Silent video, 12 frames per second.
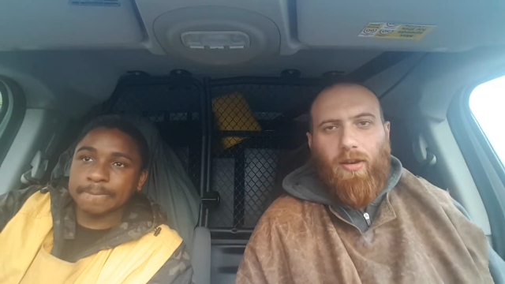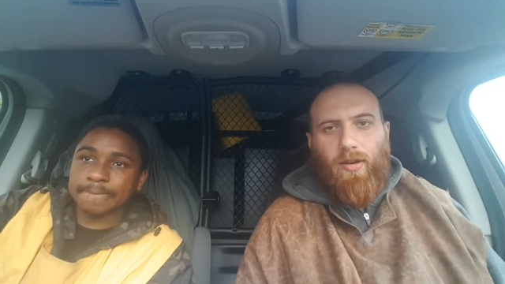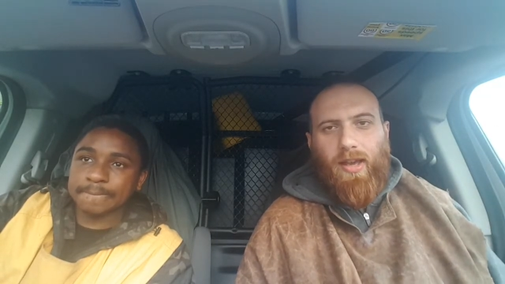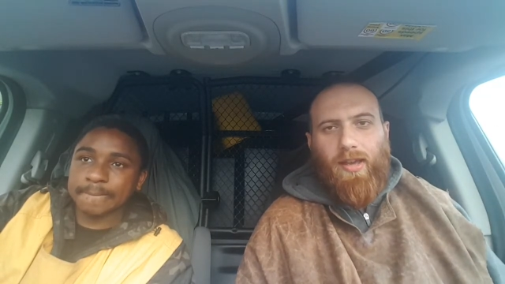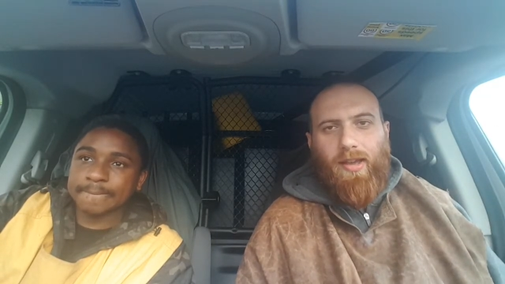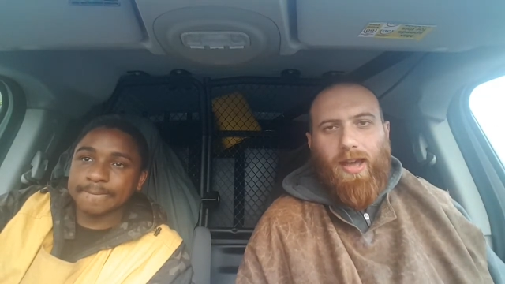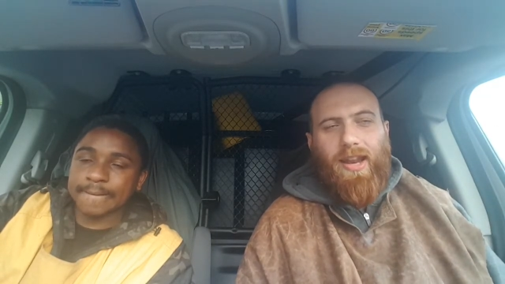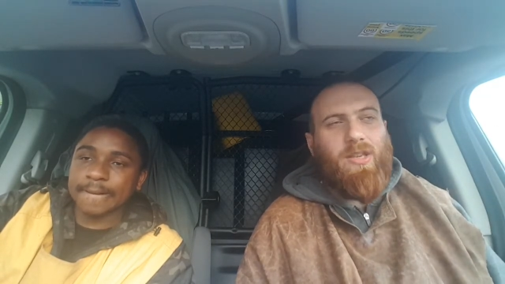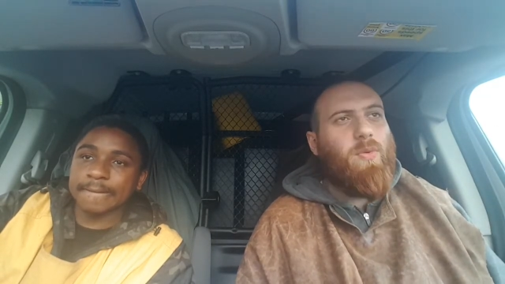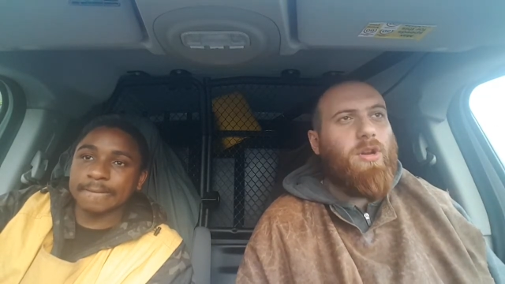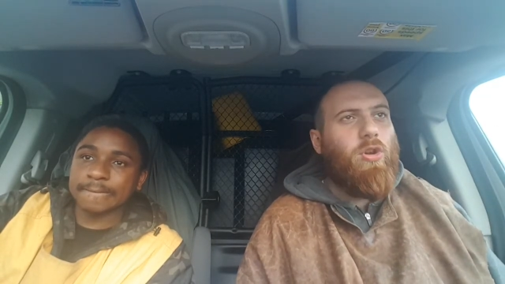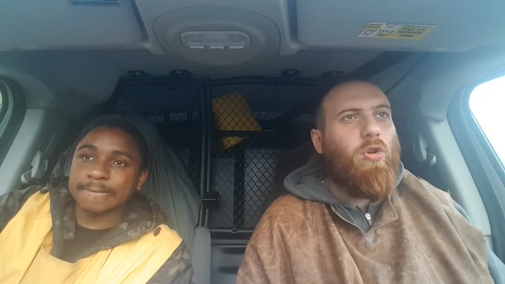Speaker 1: Okay, and
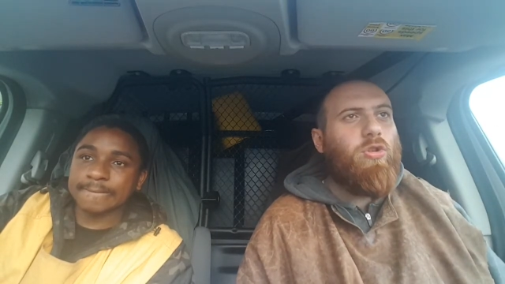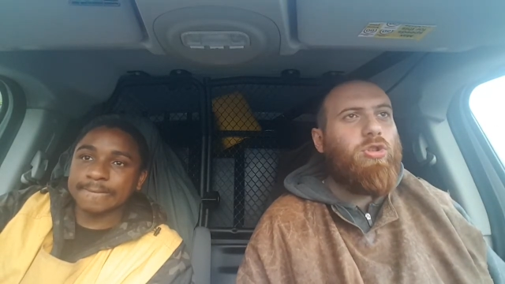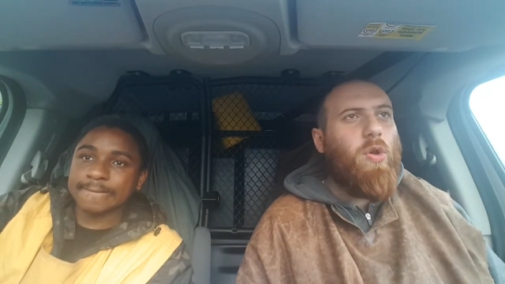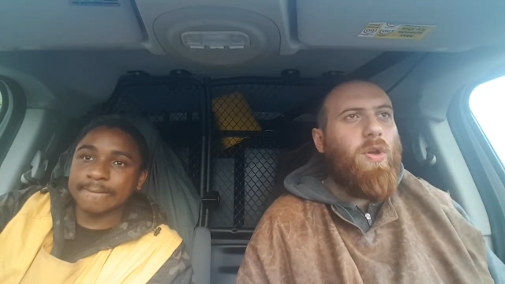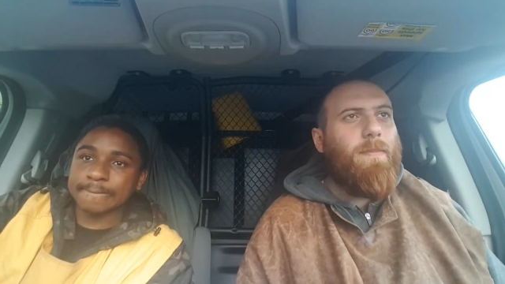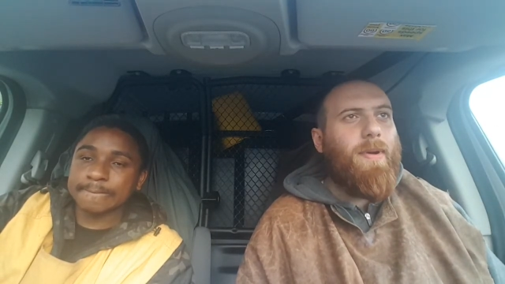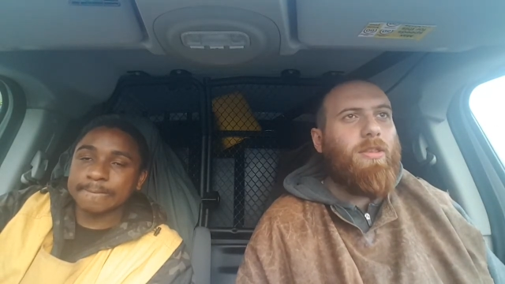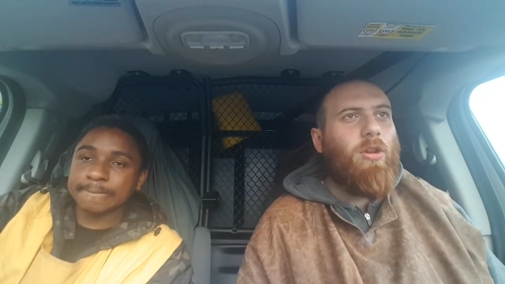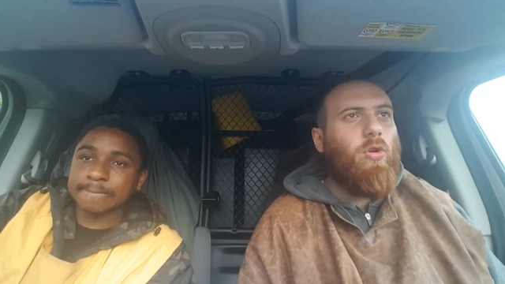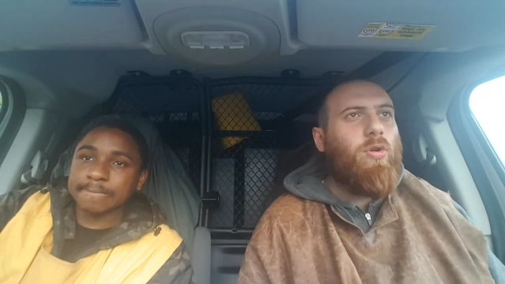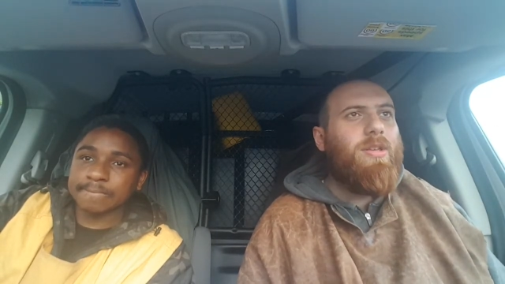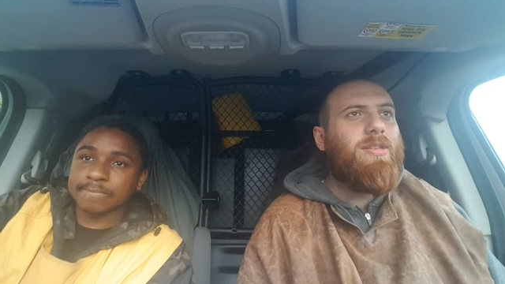that's what the Lord's doing, man.
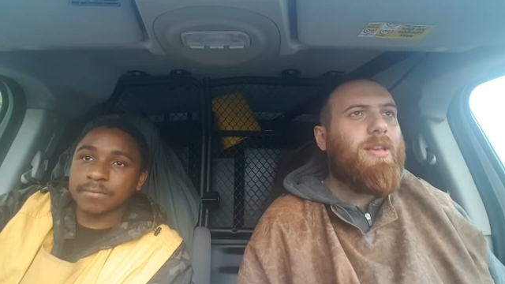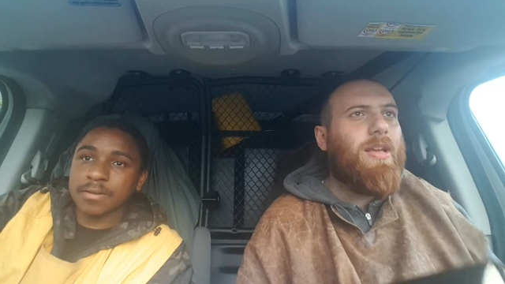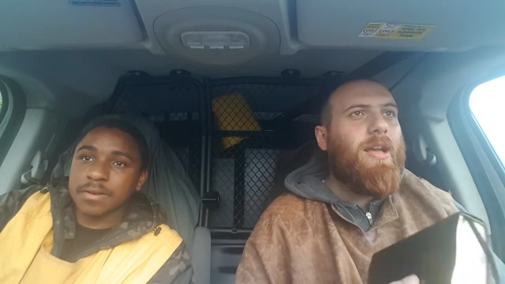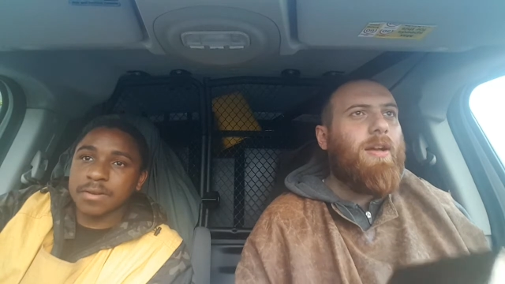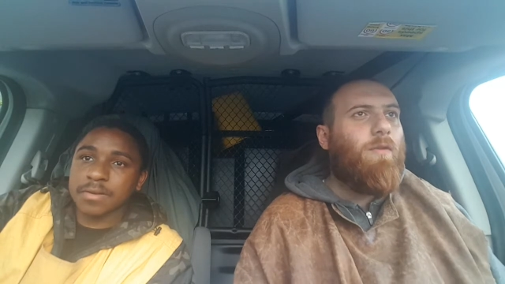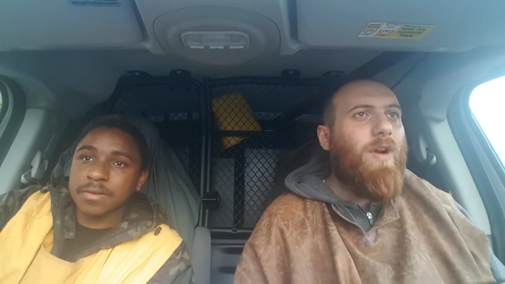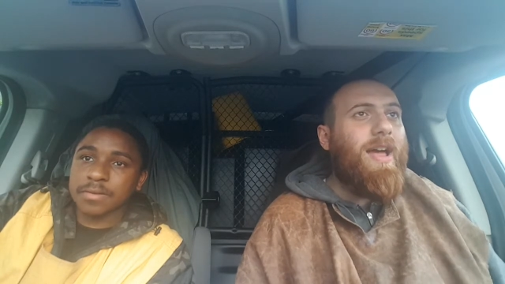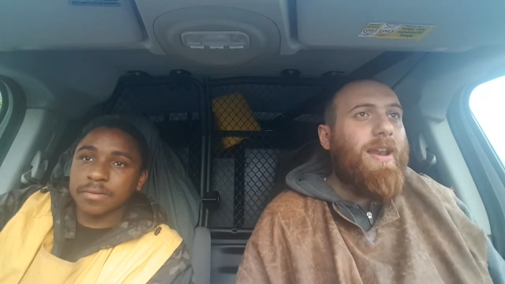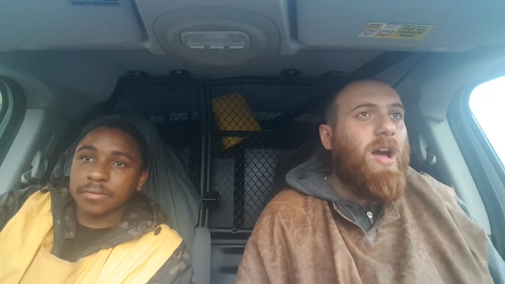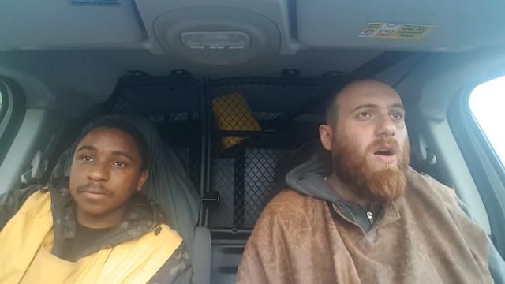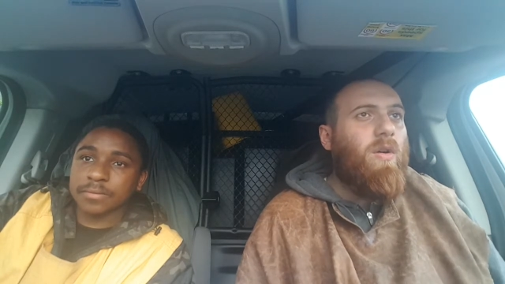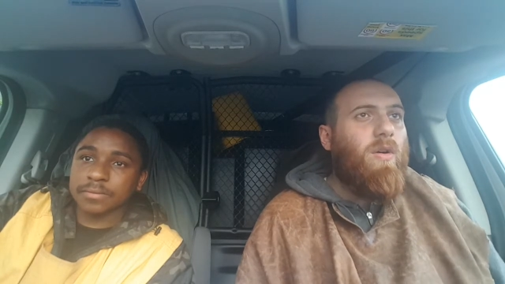The Lord is right
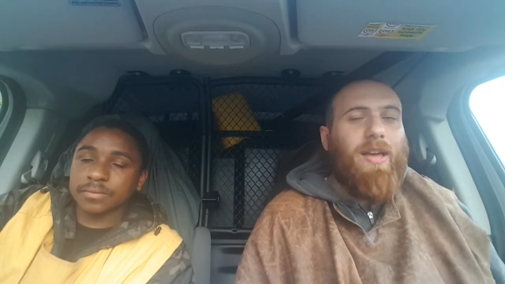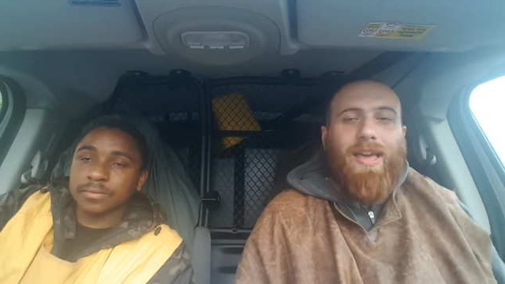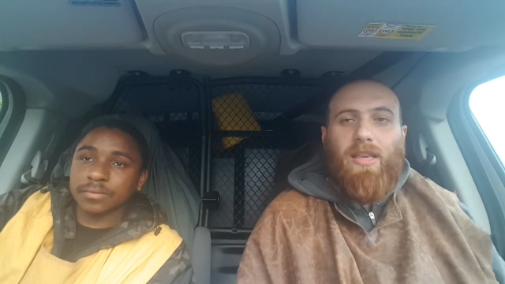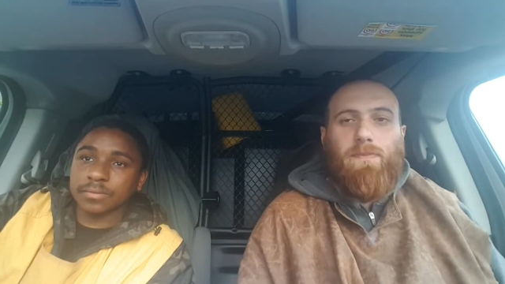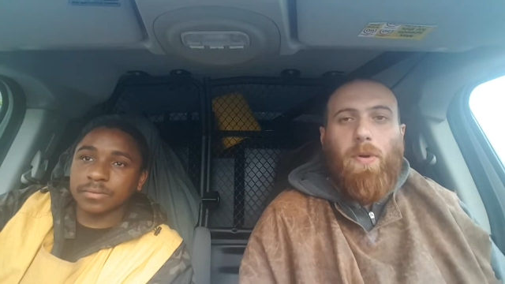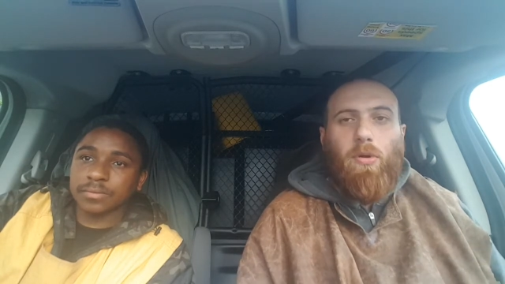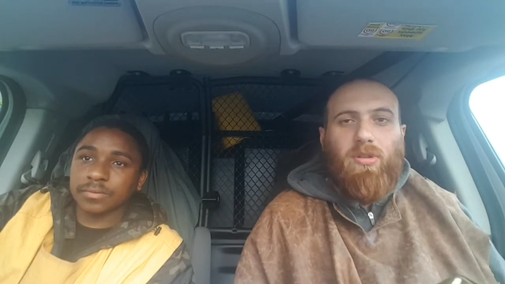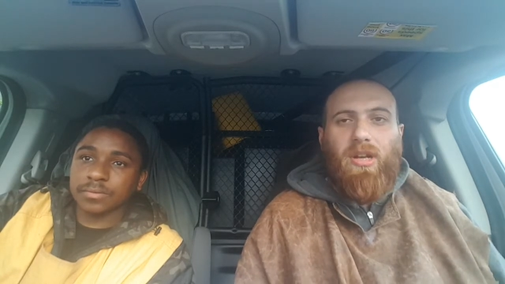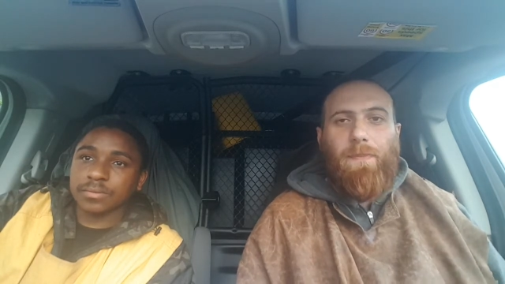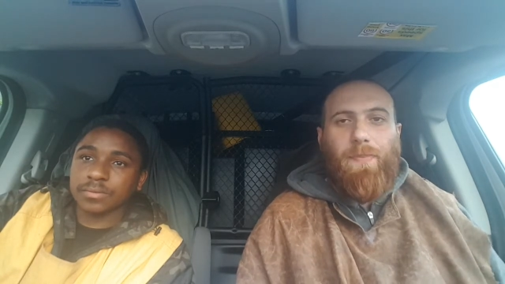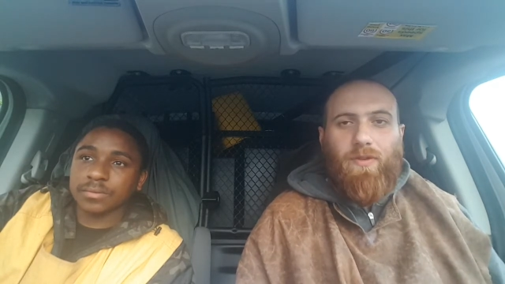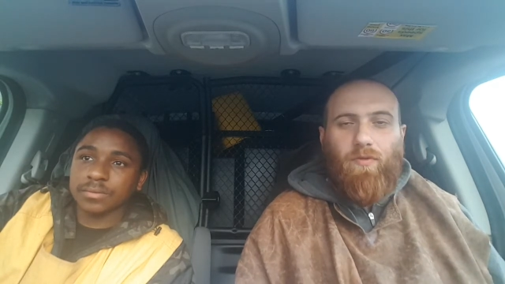now. He's
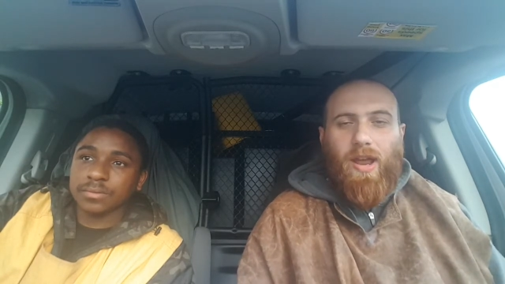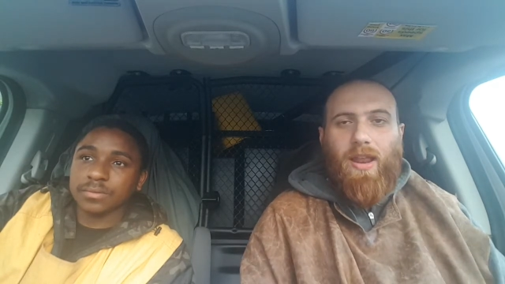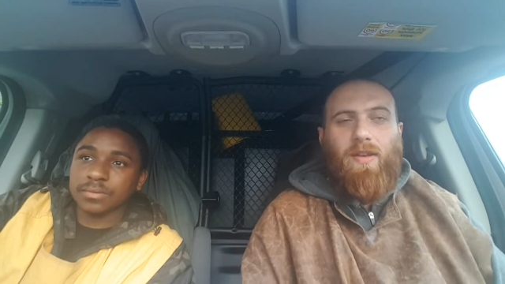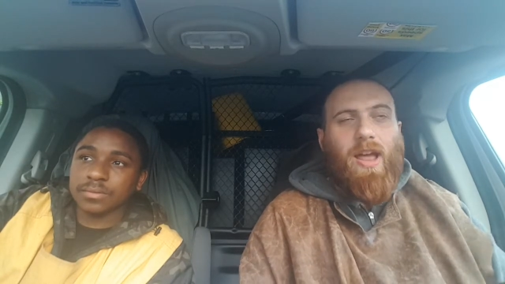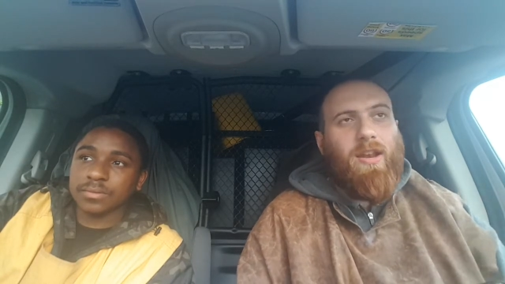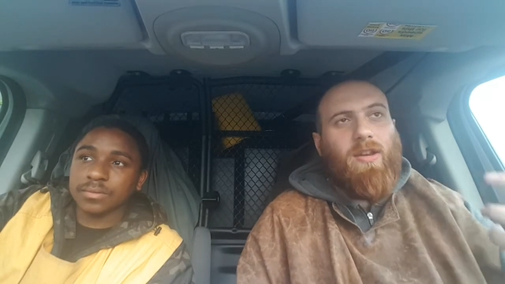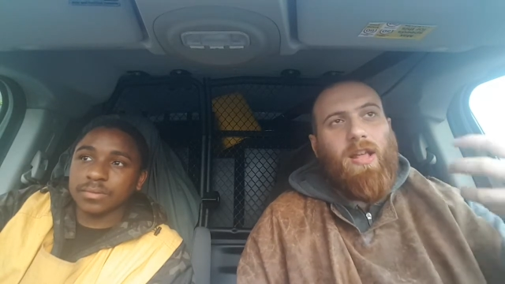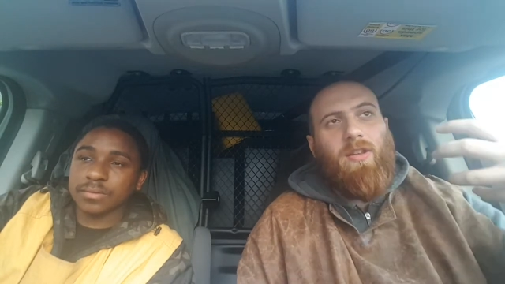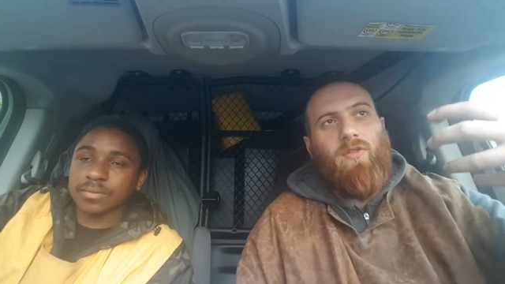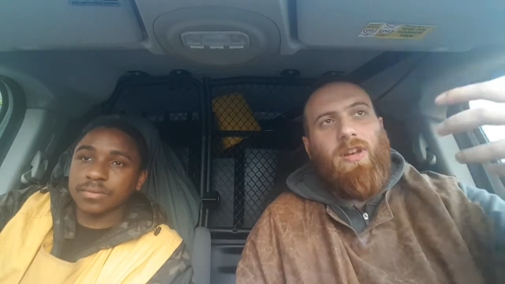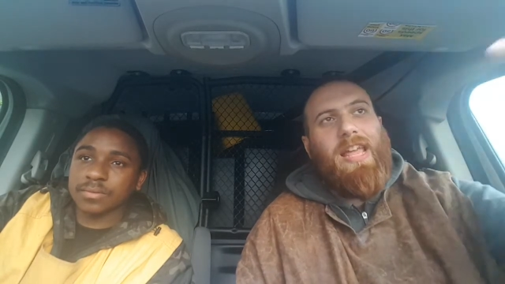building up and and and, and